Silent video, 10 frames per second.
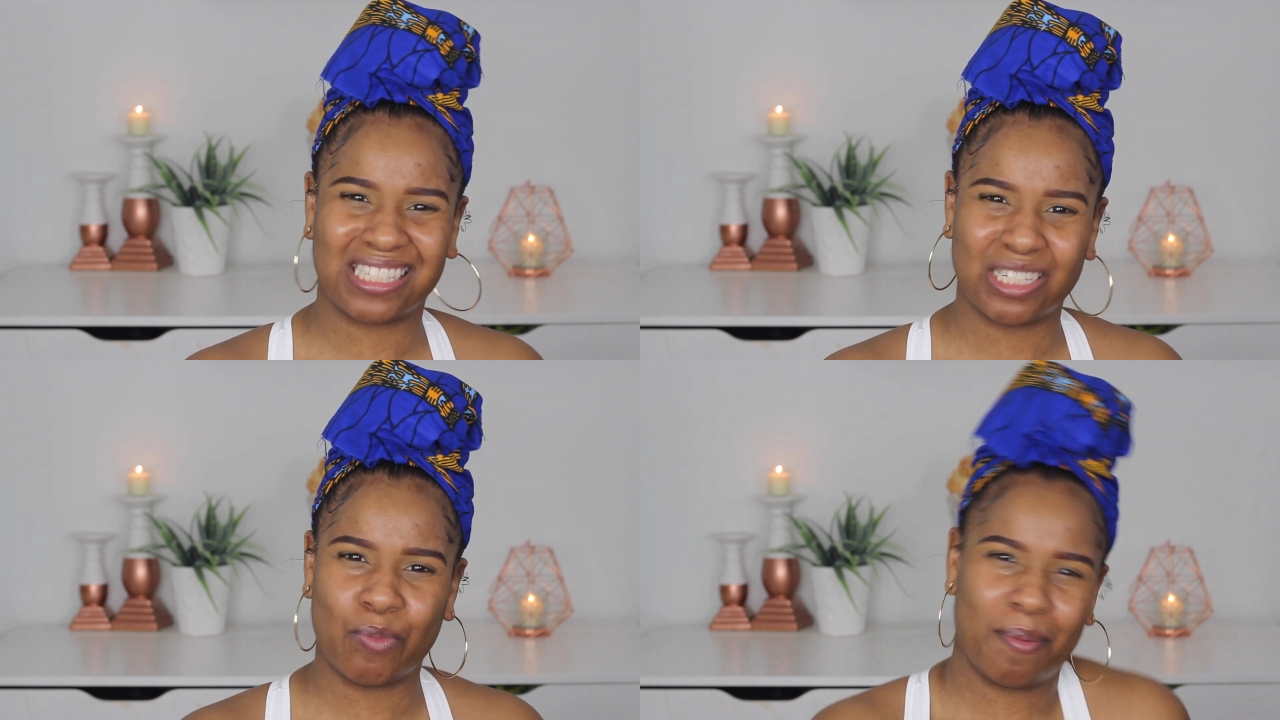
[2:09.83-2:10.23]

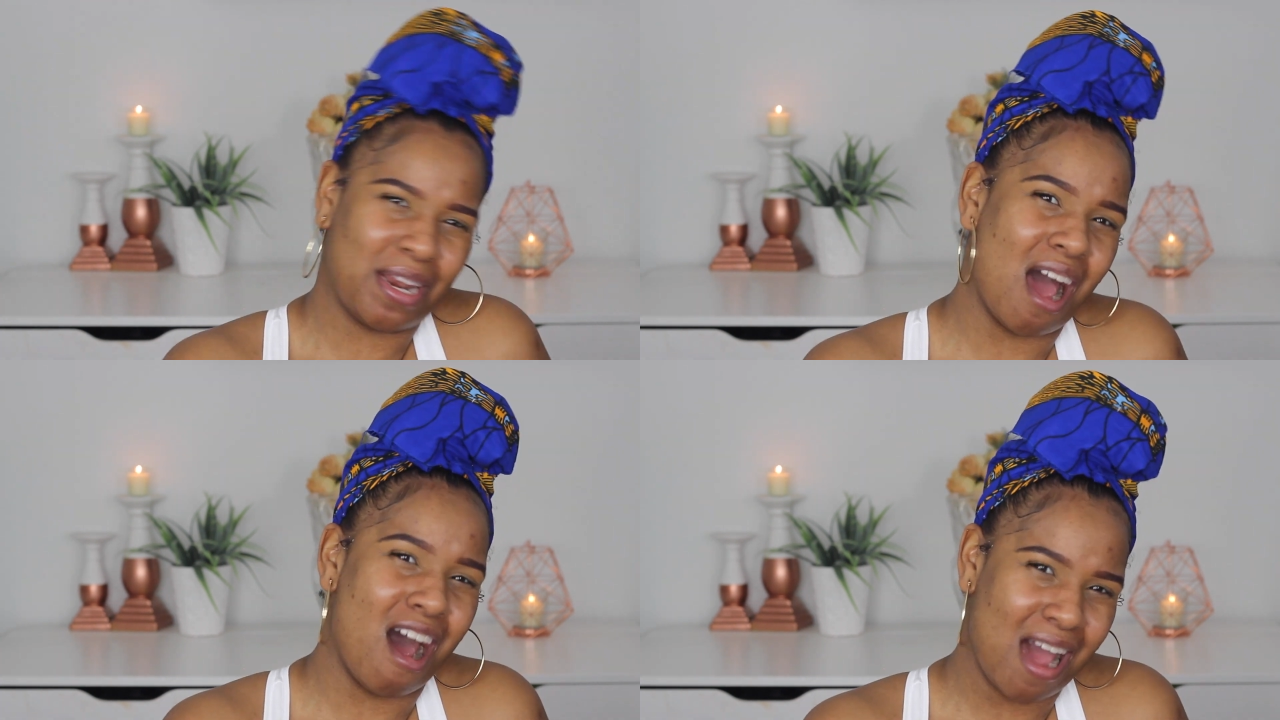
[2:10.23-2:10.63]
the
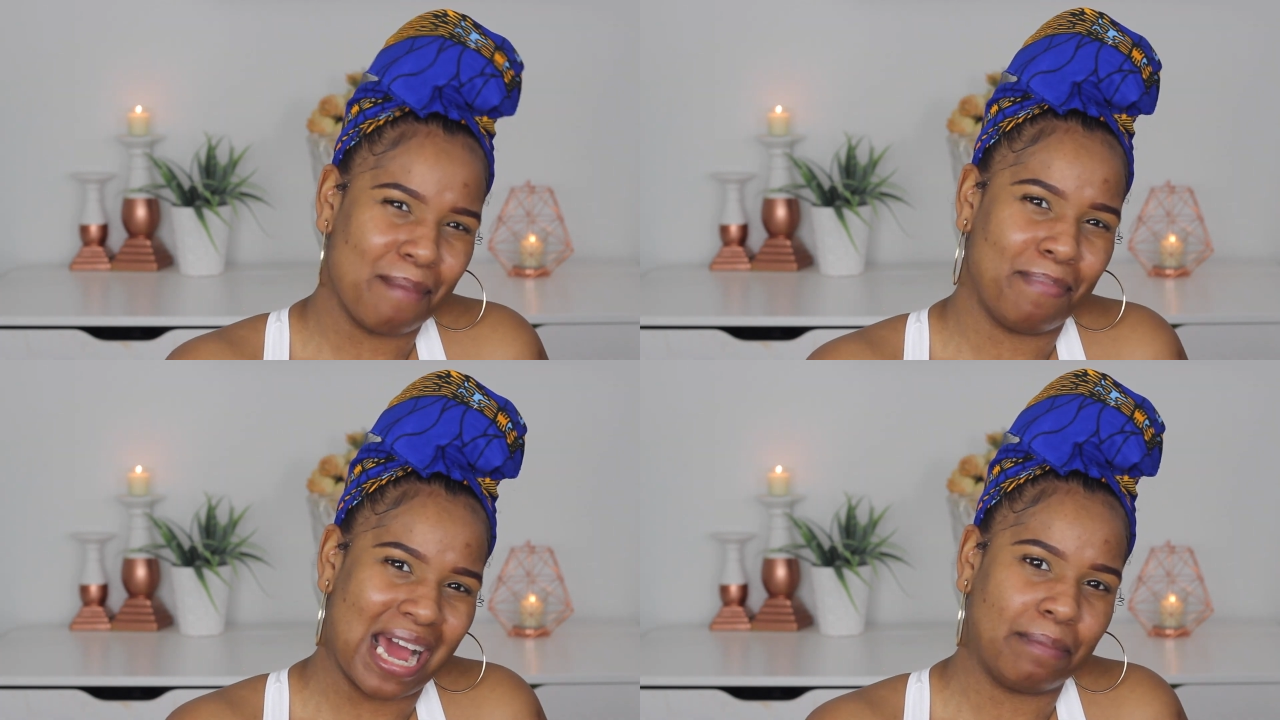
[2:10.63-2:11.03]
women
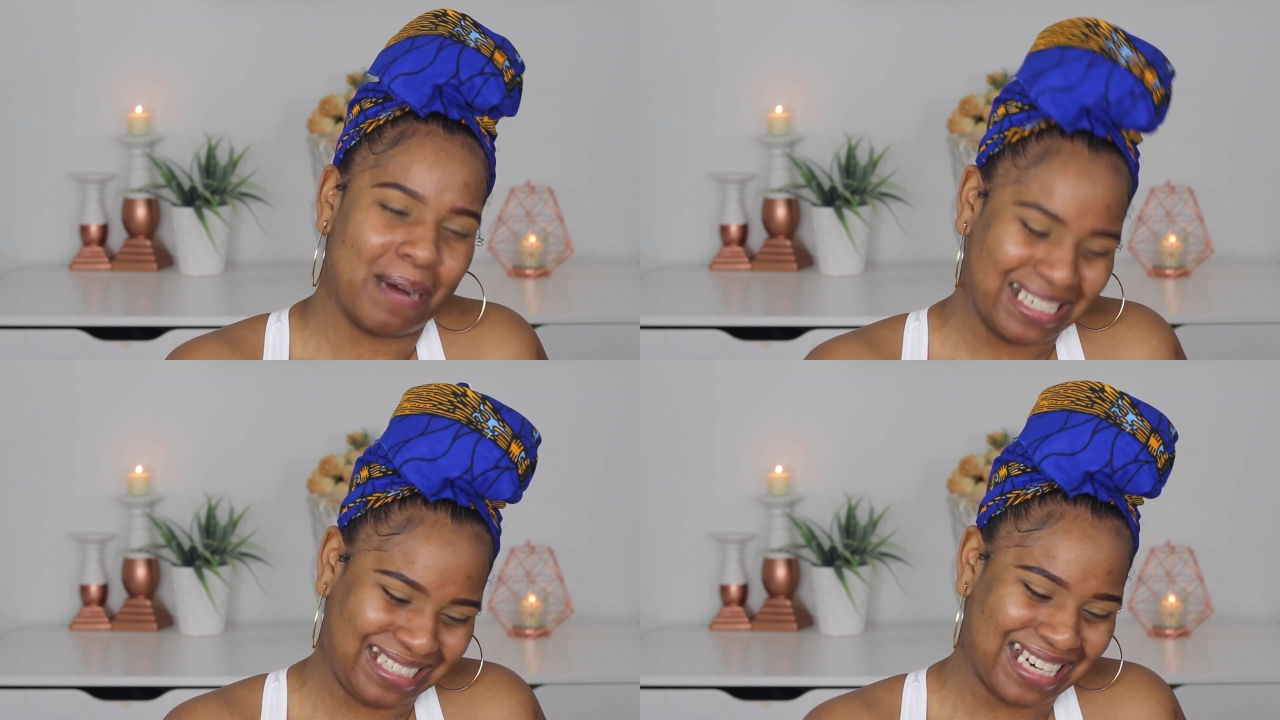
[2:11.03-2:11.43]
are in Black
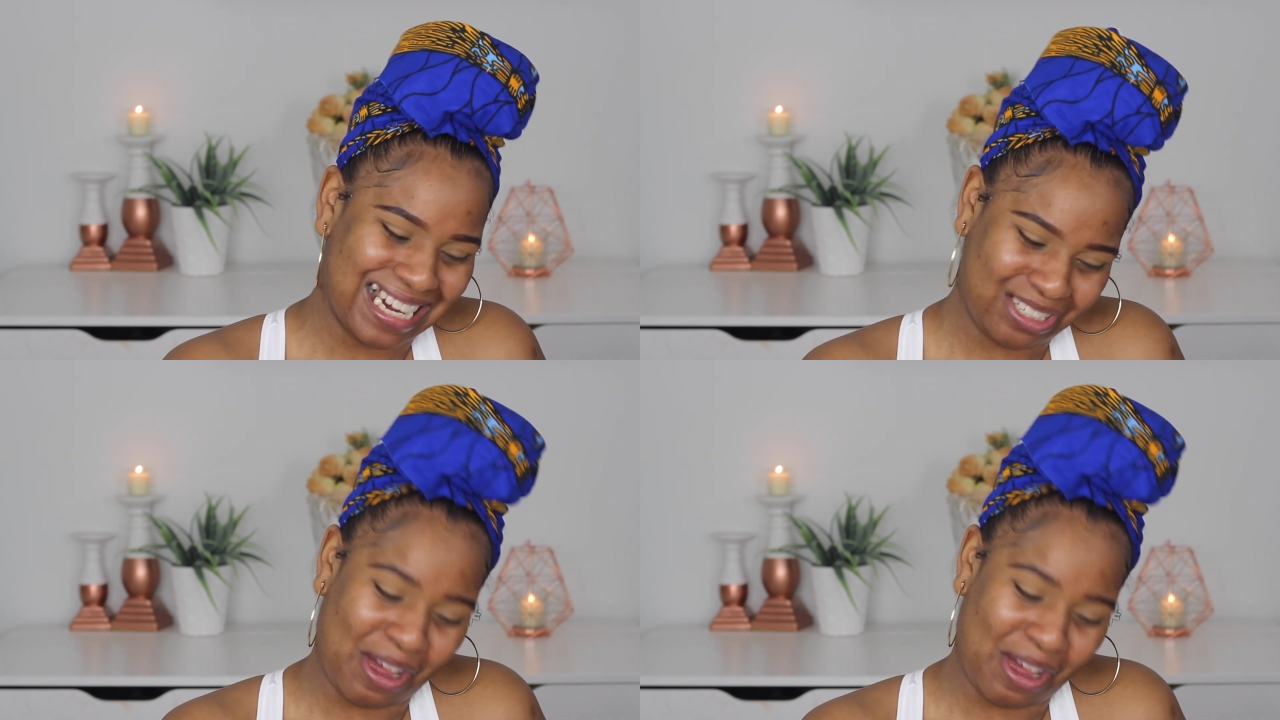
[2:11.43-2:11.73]
Panther,